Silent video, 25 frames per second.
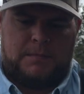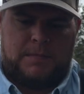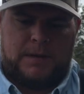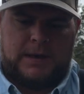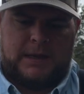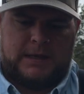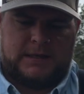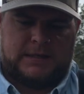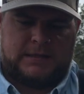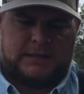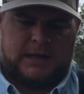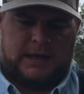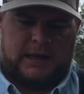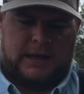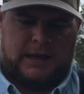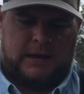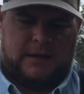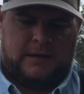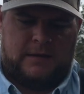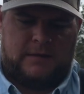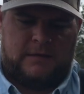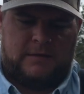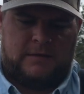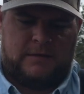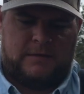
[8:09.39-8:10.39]
But
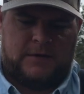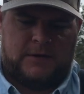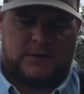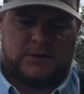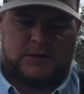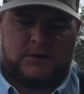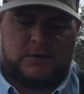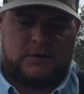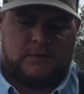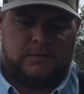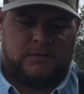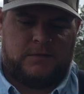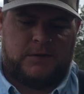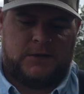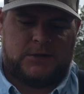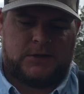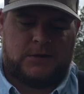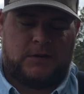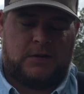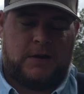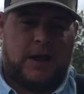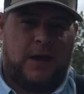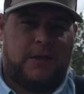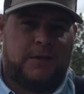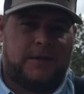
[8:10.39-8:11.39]
fish
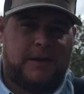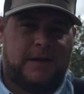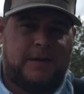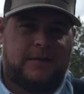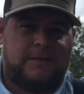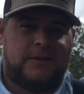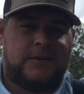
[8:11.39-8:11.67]
are healthy.